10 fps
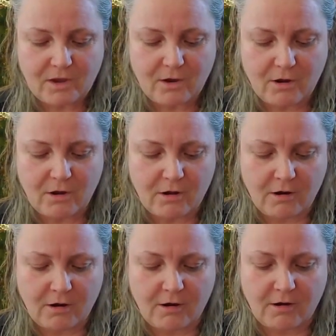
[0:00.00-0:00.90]

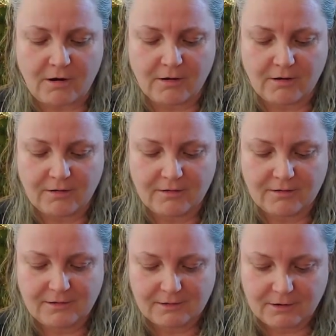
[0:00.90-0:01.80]
Oh,
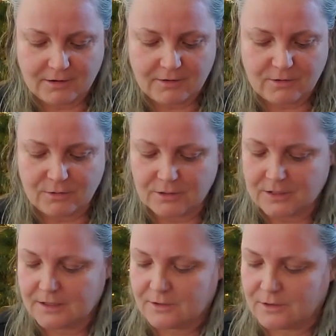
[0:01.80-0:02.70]
oh,
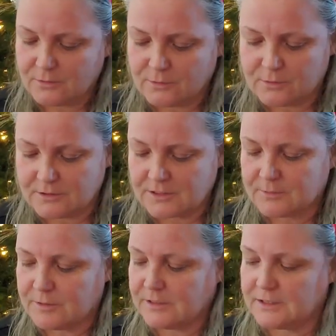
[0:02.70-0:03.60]
oh,
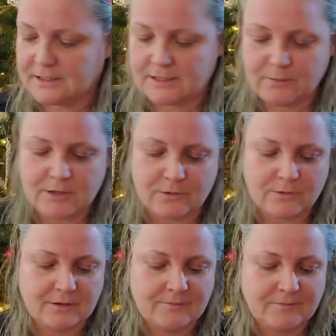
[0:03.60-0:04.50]
come on. Here we go.
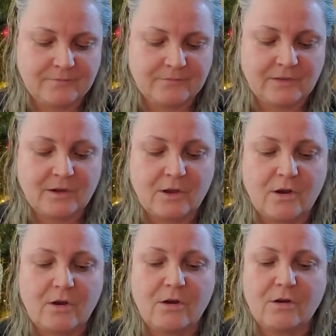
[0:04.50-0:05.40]

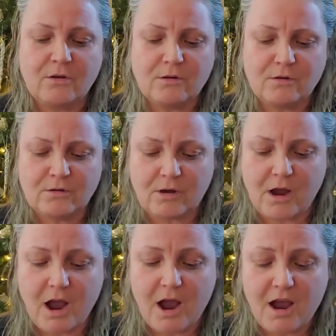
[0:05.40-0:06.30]
Oh,
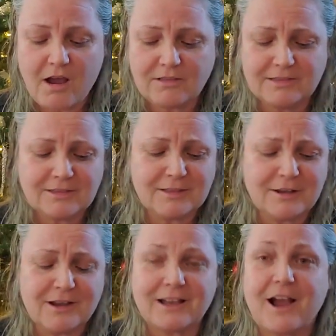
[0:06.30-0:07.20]
oh,
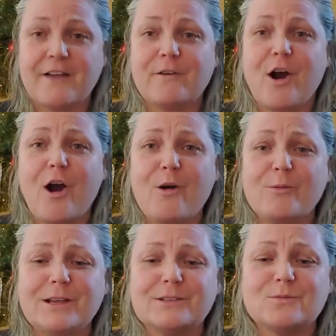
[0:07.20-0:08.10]
look. I've
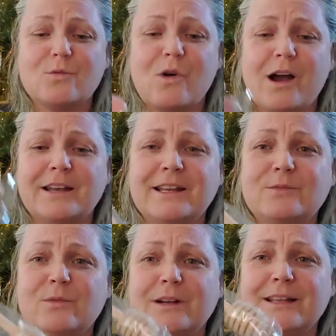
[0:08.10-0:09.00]
always wanted
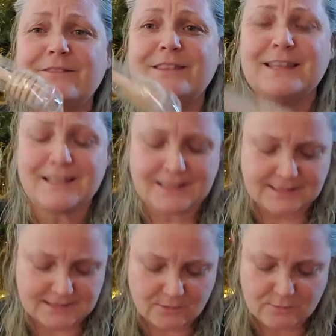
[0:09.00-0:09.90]
one of
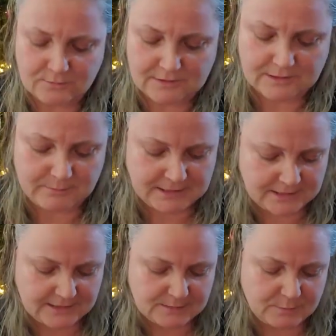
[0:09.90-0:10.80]
these. Oh, let me
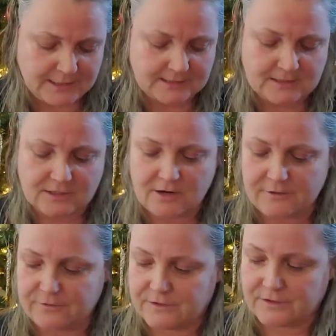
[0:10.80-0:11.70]
get this plastic
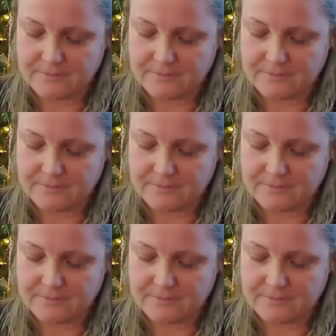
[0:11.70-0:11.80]
off.